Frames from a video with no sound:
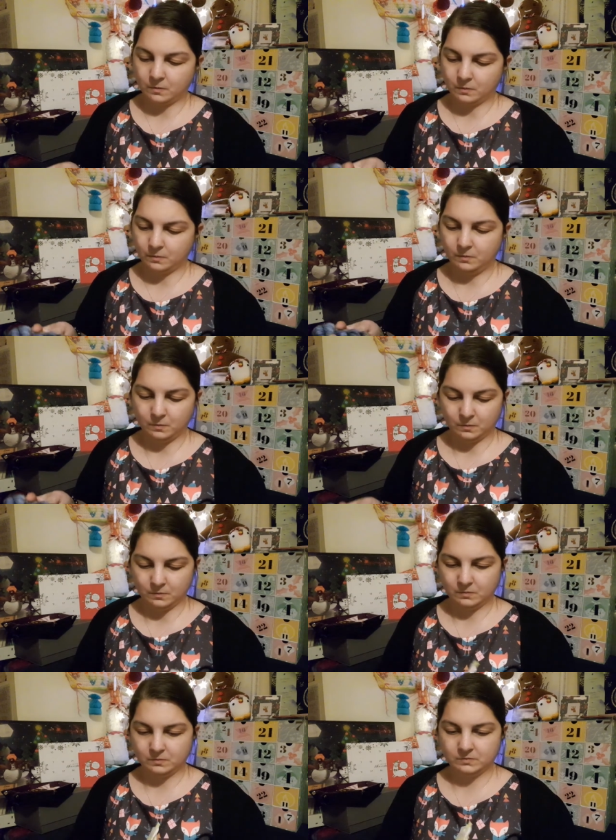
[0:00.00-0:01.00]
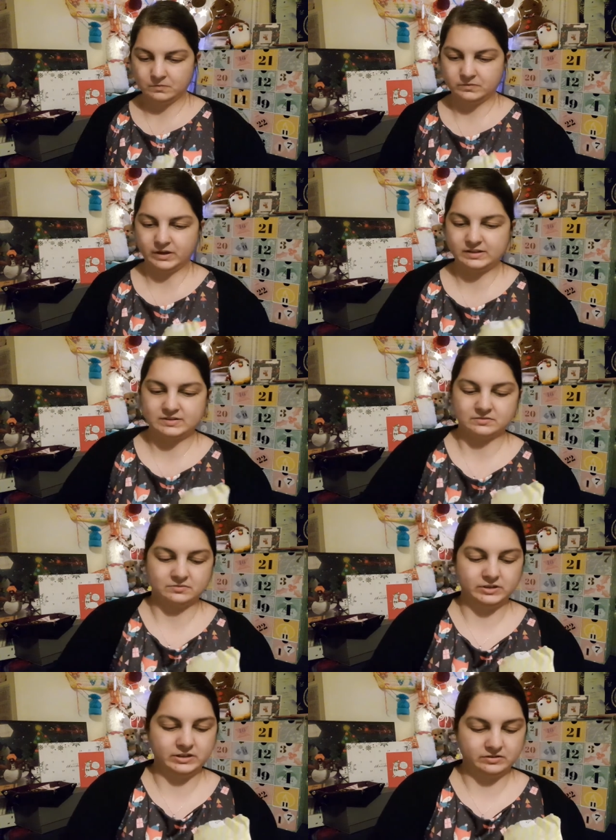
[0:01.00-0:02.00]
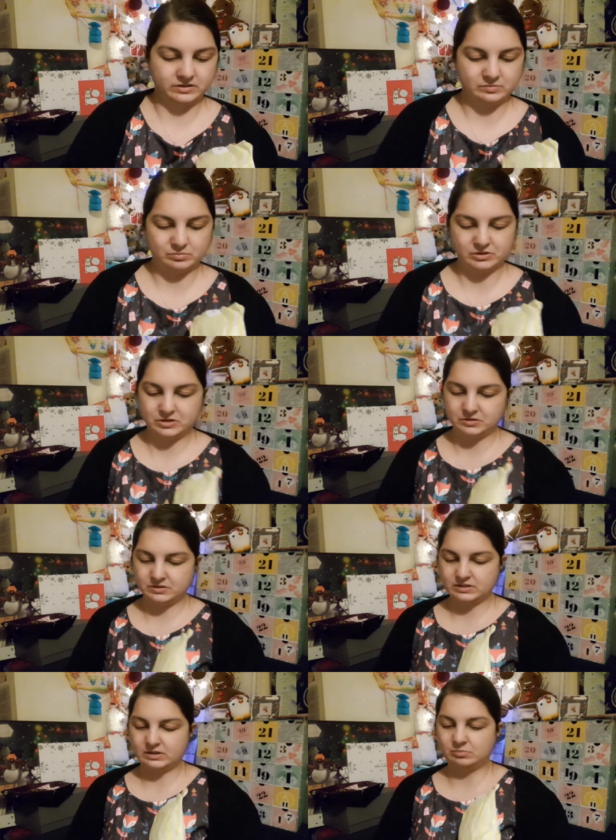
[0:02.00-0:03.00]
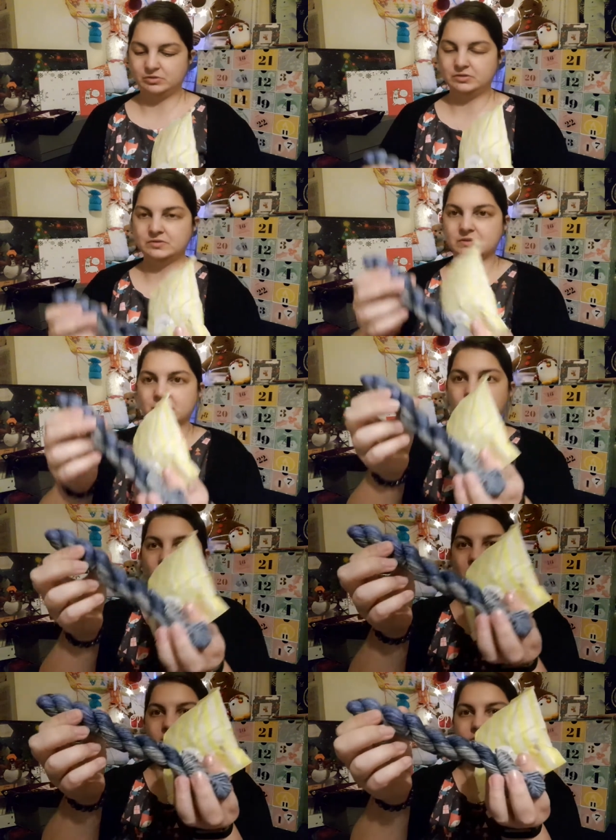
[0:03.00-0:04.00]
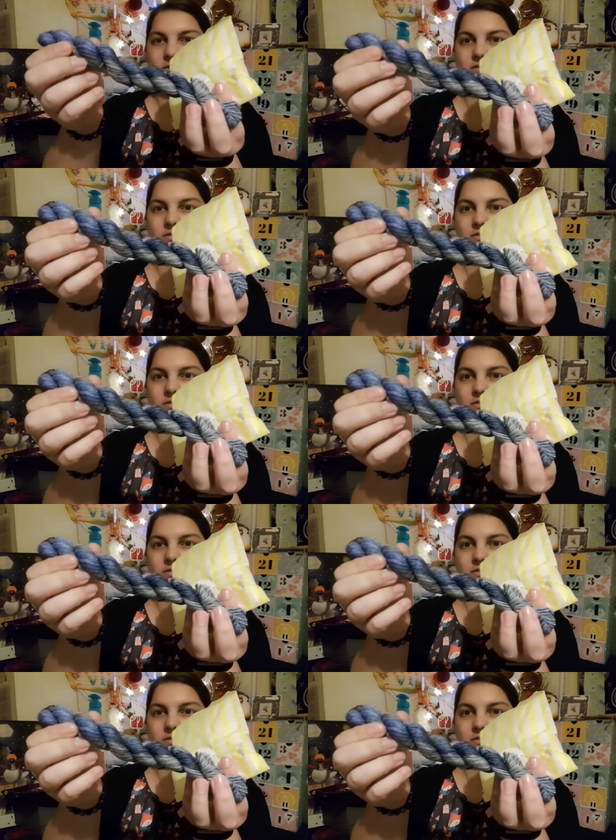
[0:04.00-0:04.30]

Ooh, that's a really nice blue. It's like blues and greys.